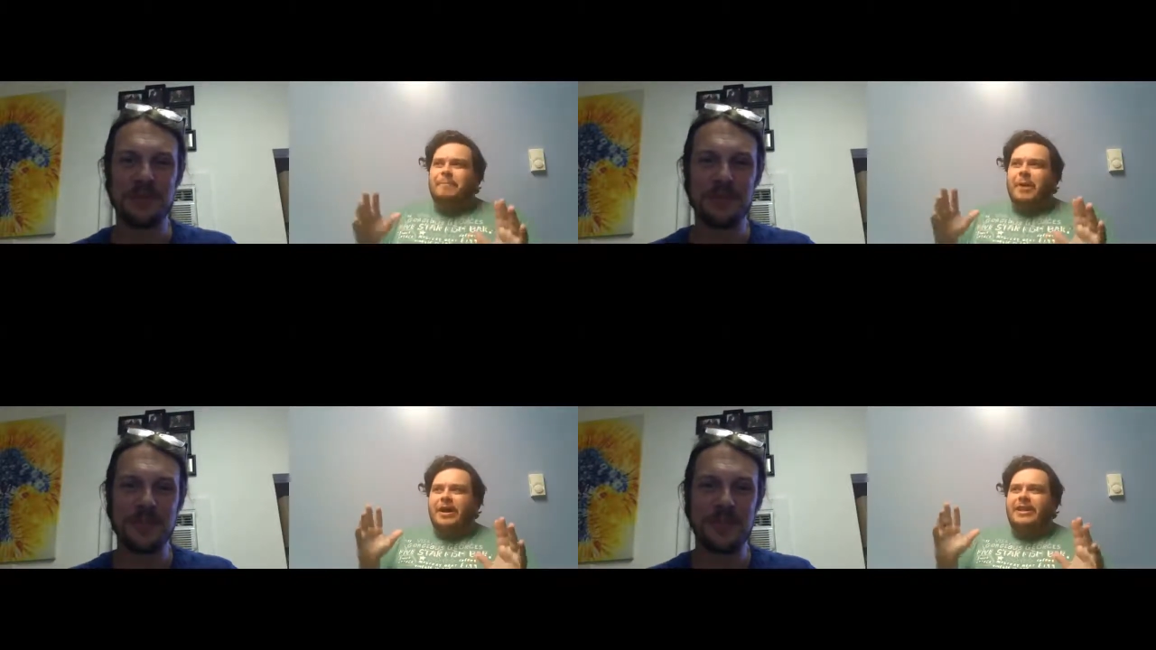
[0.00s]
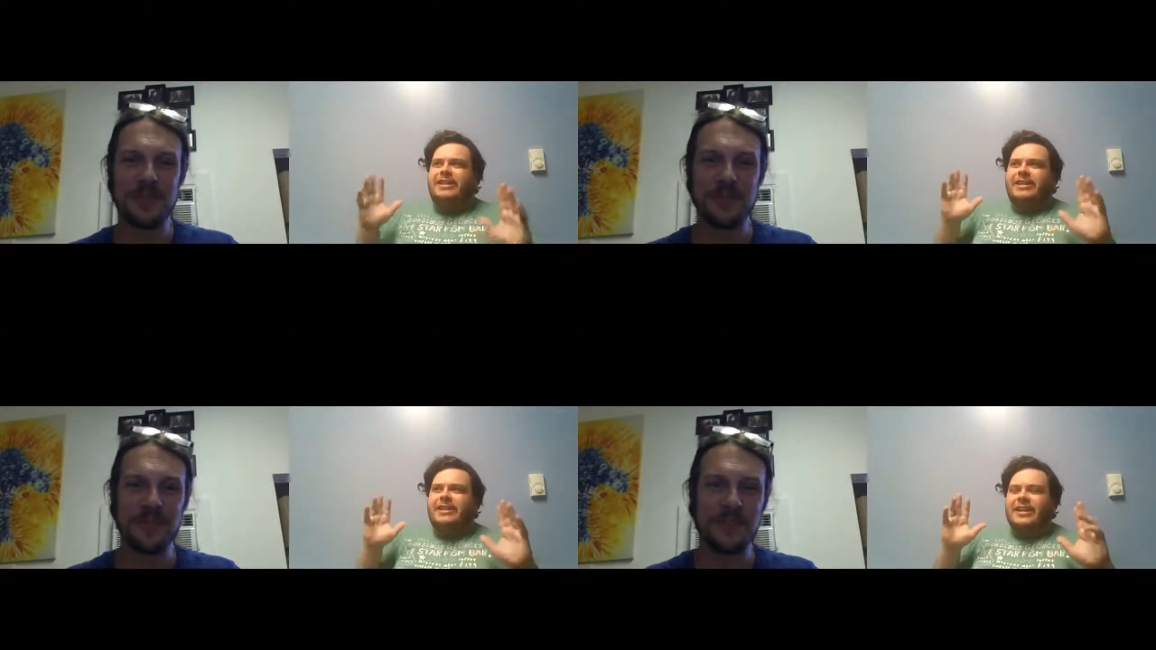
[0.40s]
Speaker 1: But
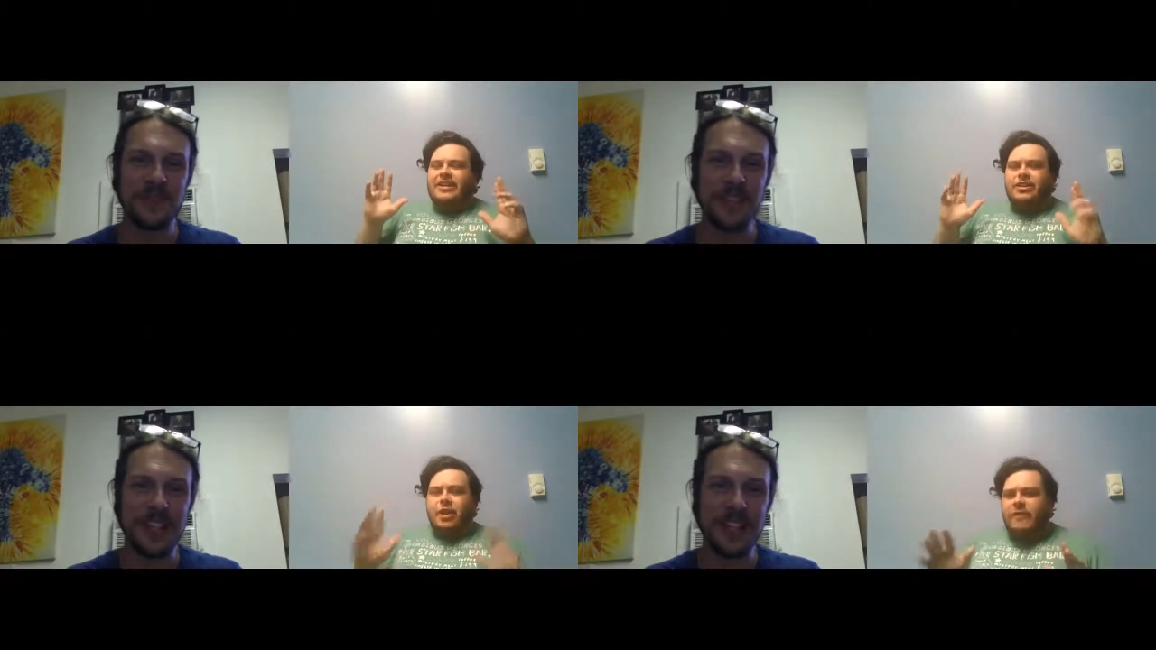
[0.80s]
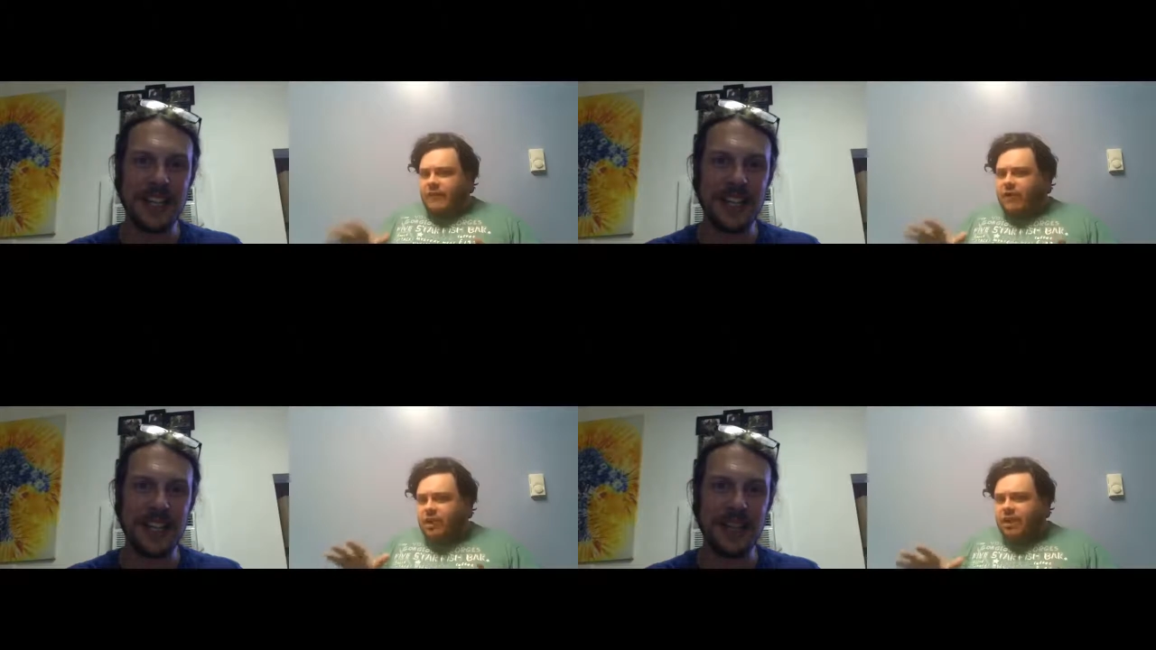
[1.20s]
so have you
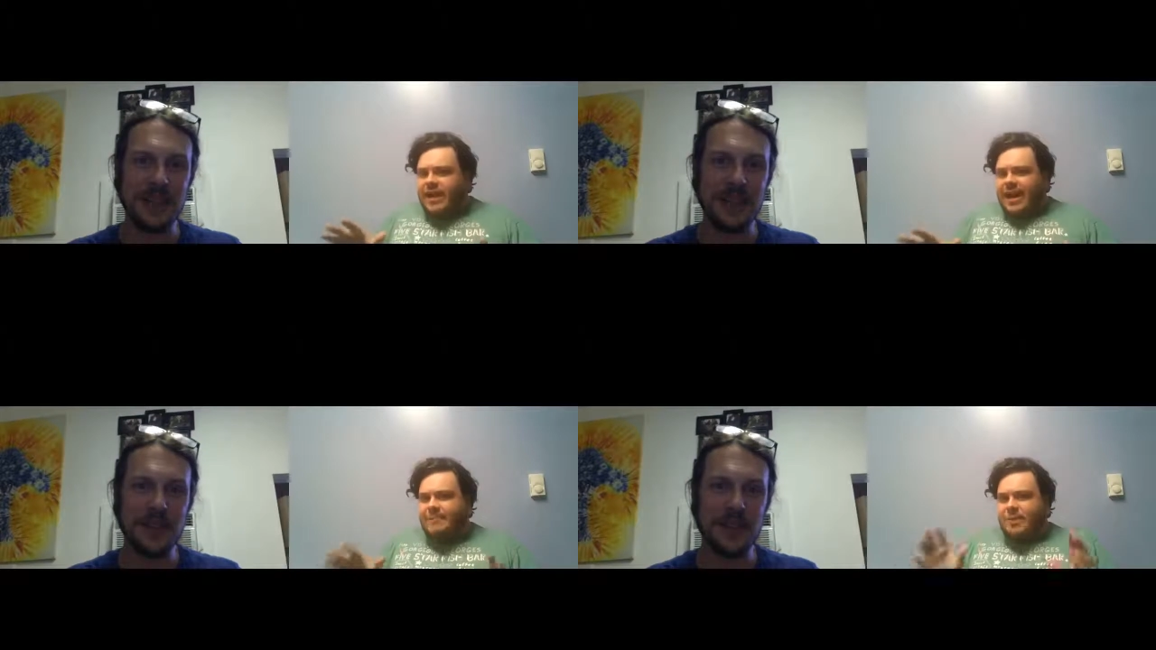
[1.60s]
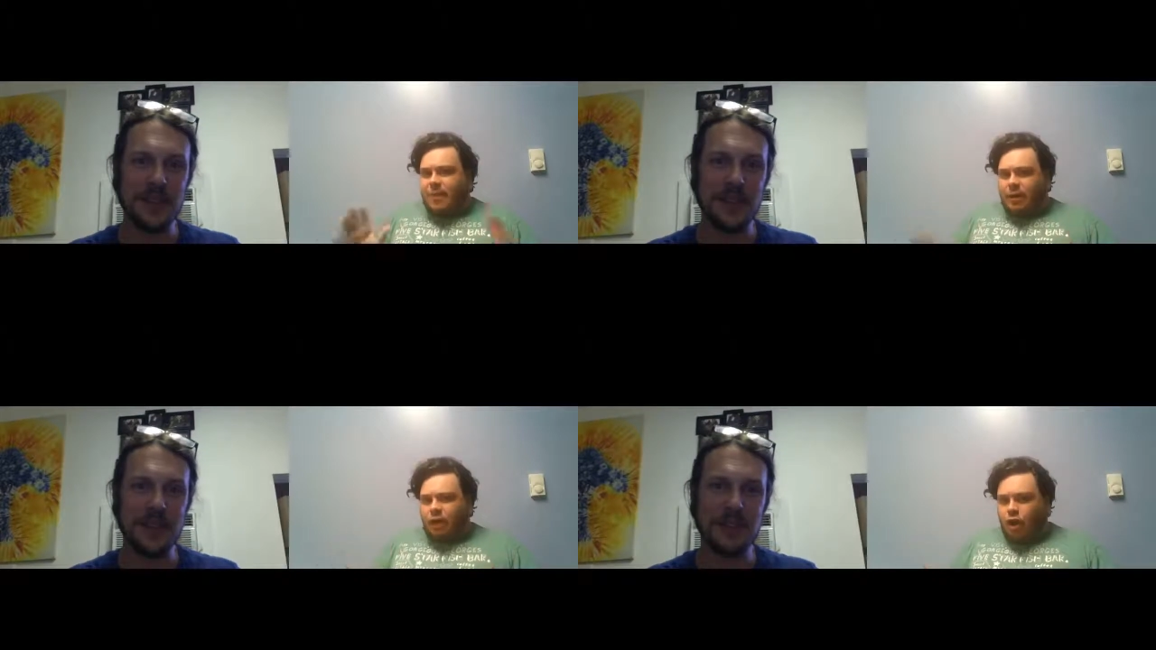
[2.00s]
ever heard of the game
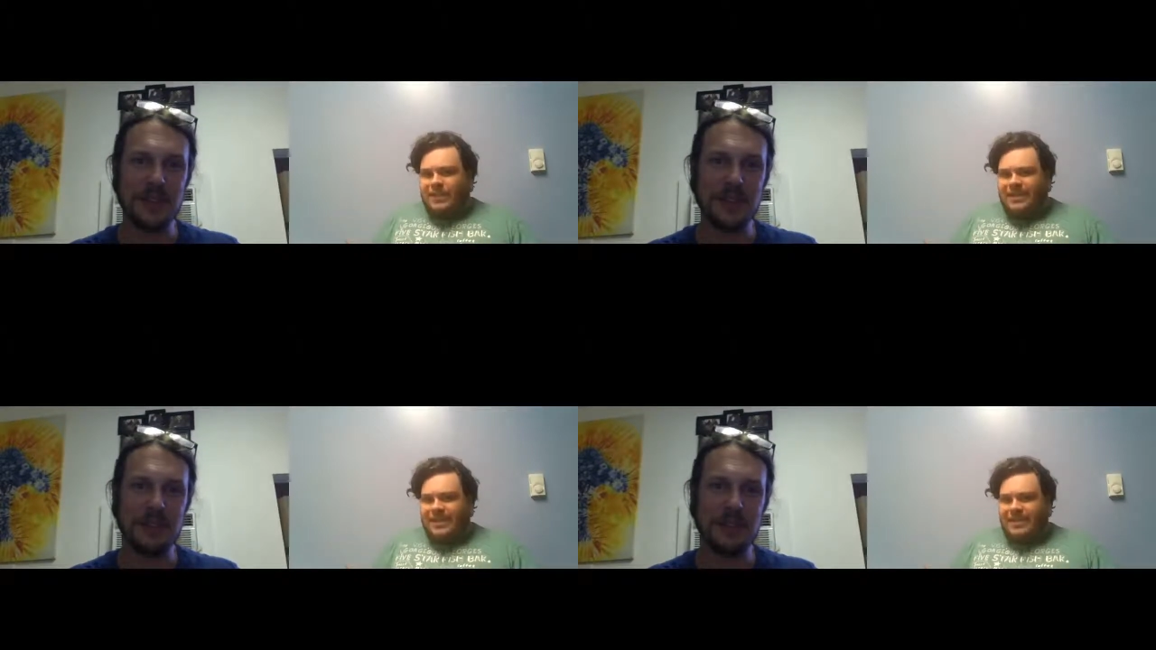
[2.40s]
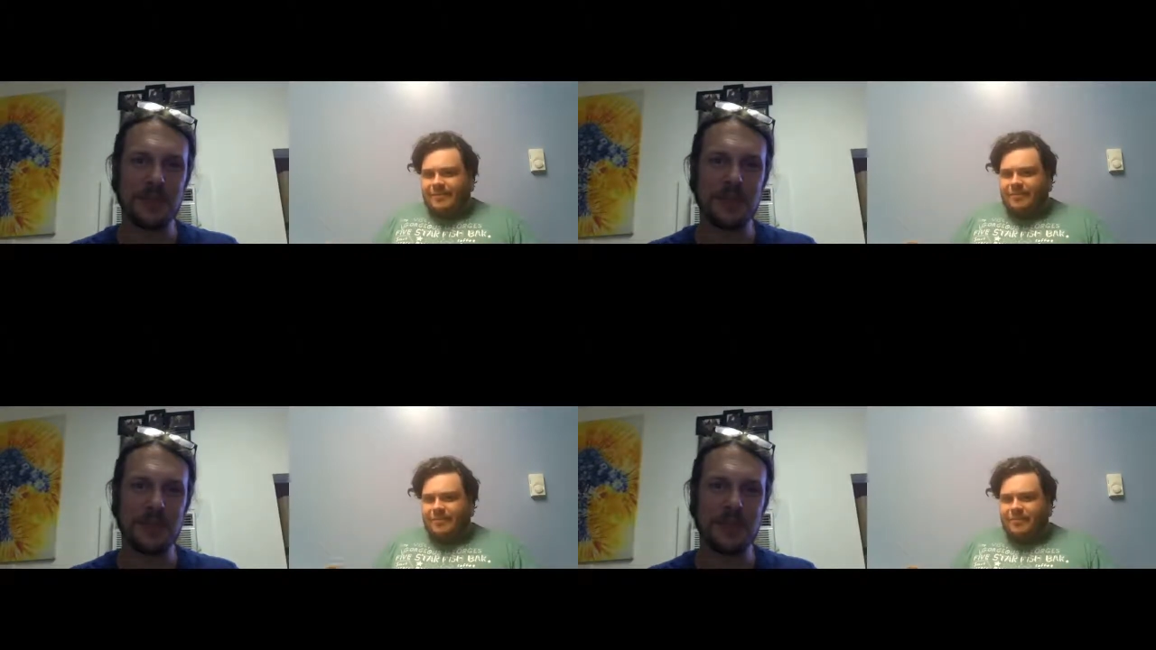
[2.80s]
Diplomacy?
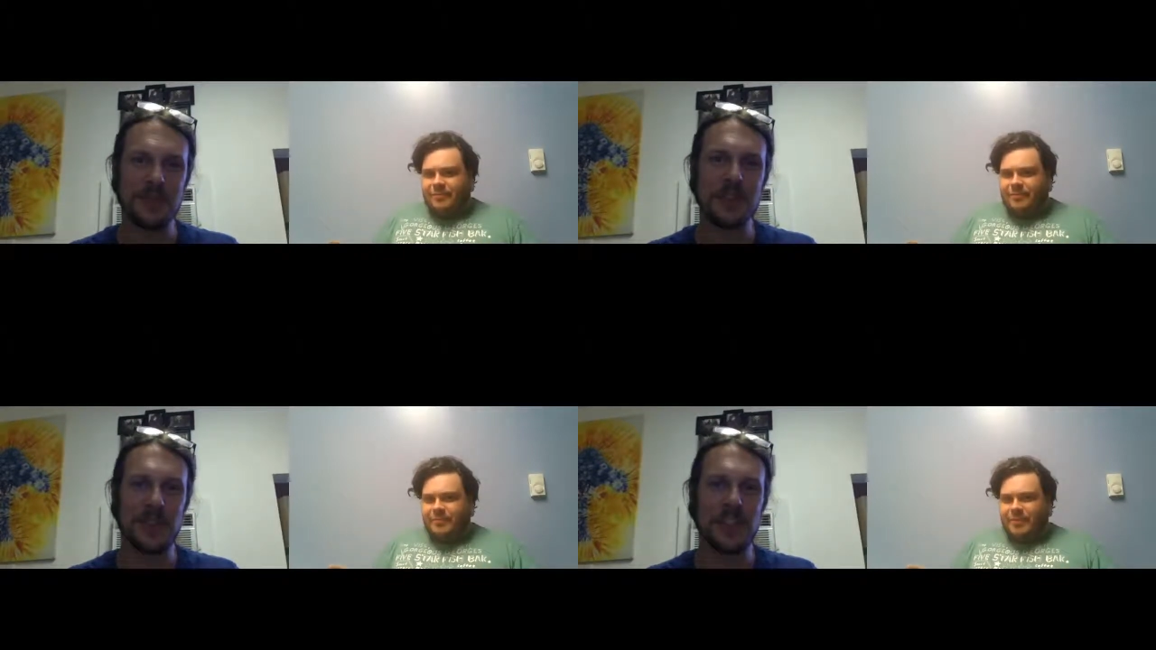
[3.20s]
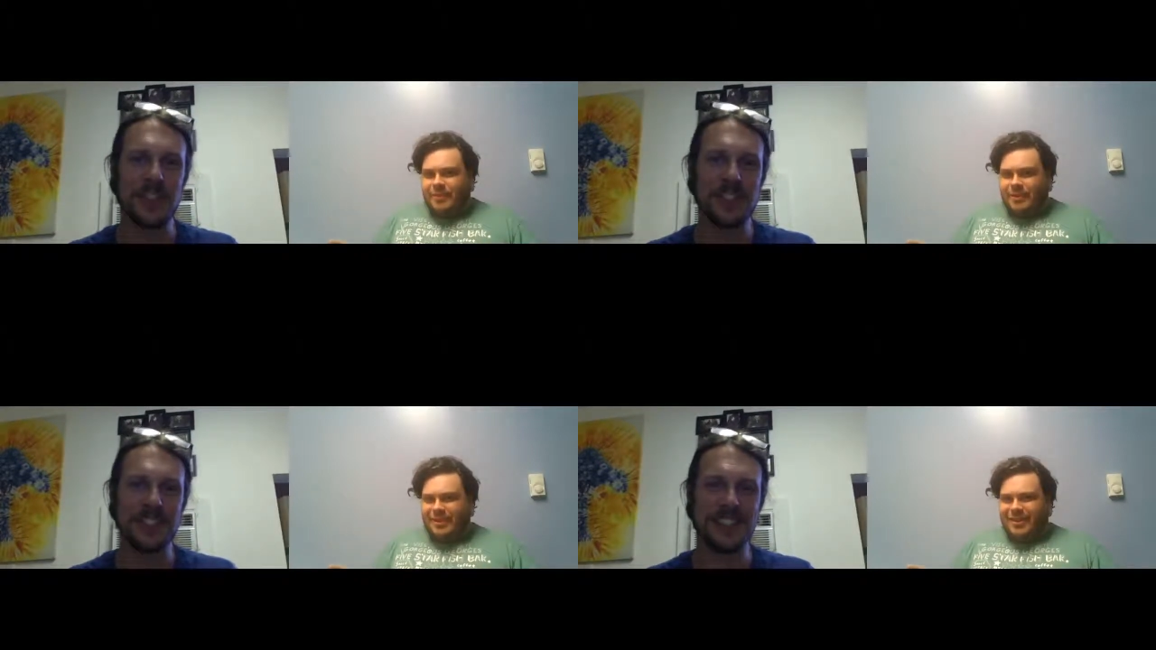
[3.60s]
Sure.
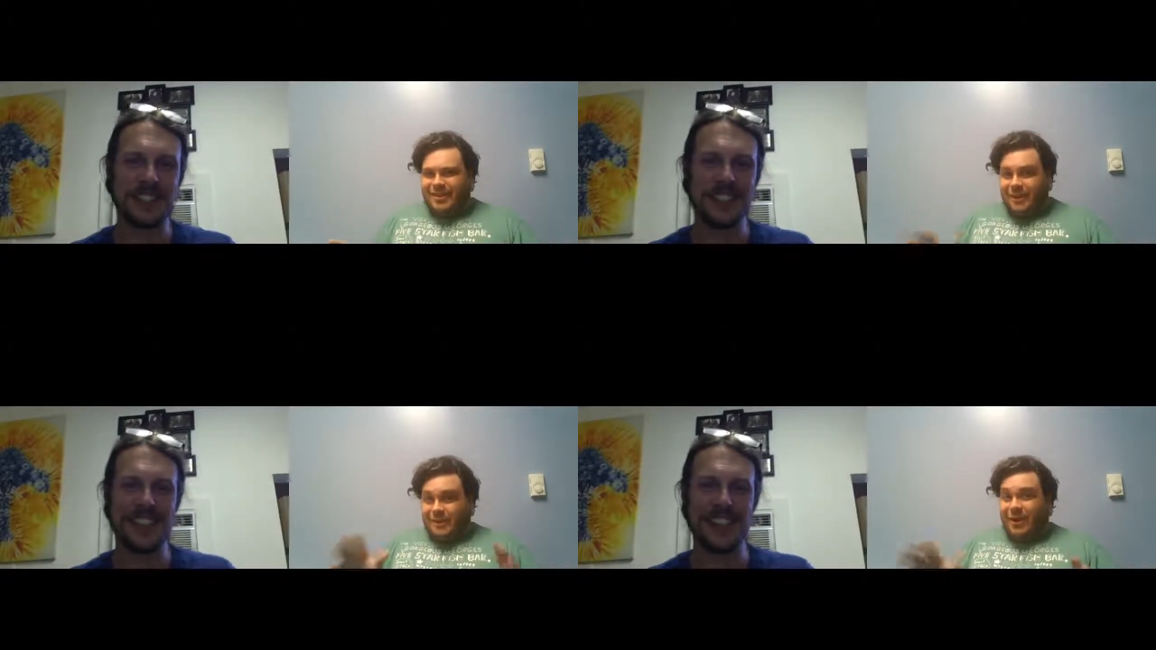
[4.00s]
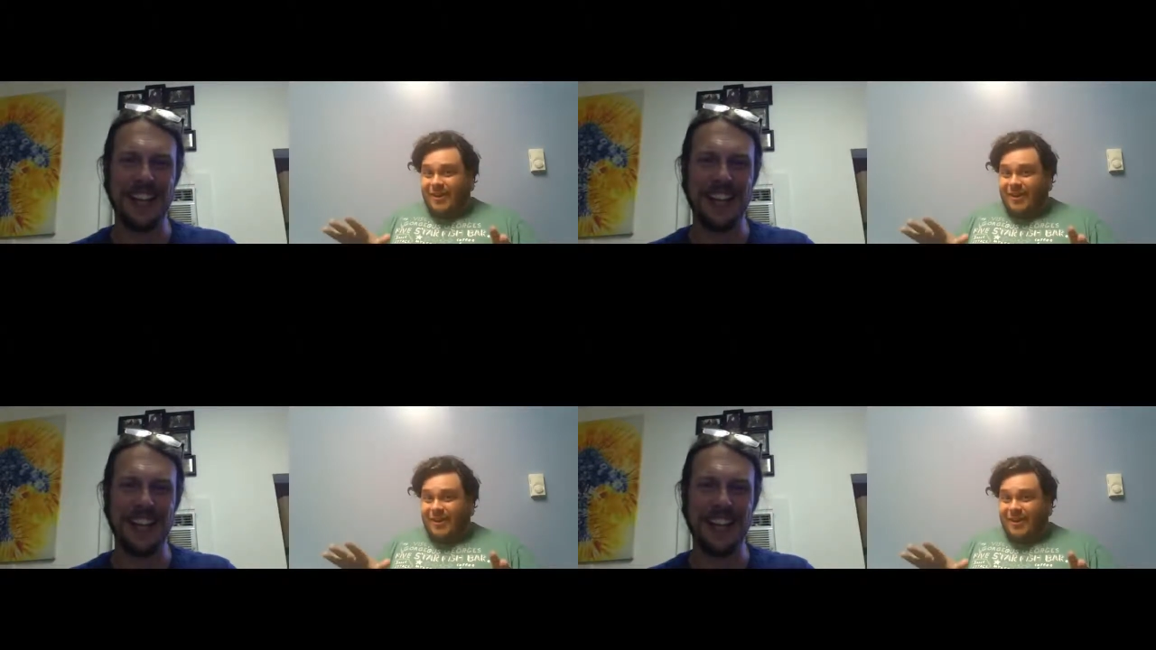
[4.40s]
You